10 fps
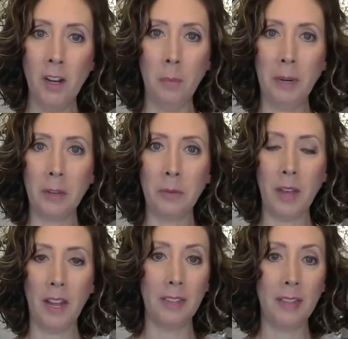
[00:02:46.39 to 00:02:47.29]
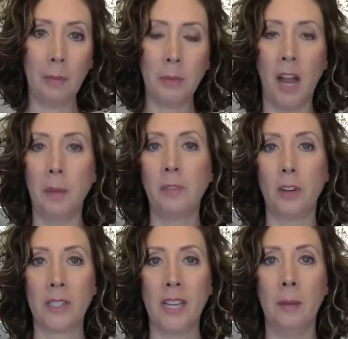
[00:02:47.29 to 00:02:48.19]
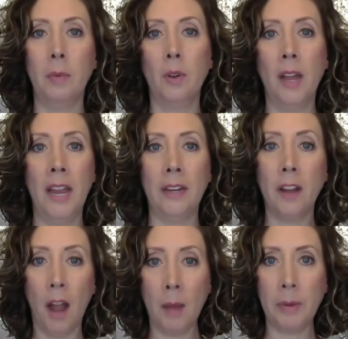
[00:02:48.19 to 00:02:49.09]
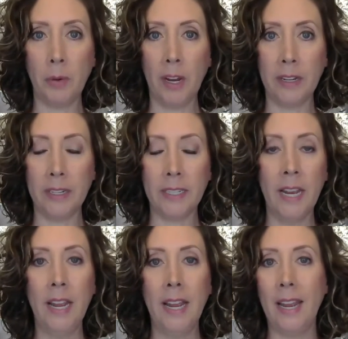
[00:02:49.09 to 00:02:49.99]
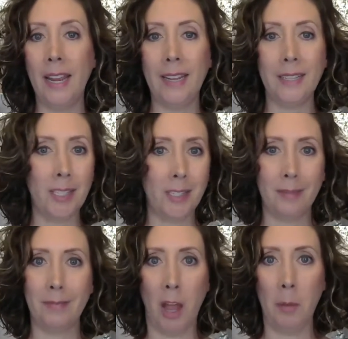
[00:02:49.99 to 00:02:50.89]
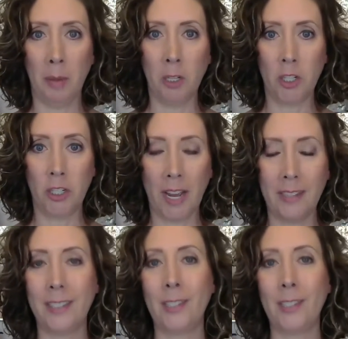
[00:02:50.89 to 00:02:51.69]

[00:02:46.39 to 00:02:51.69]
on my laptop, for example, and copyright it. It's not published yet.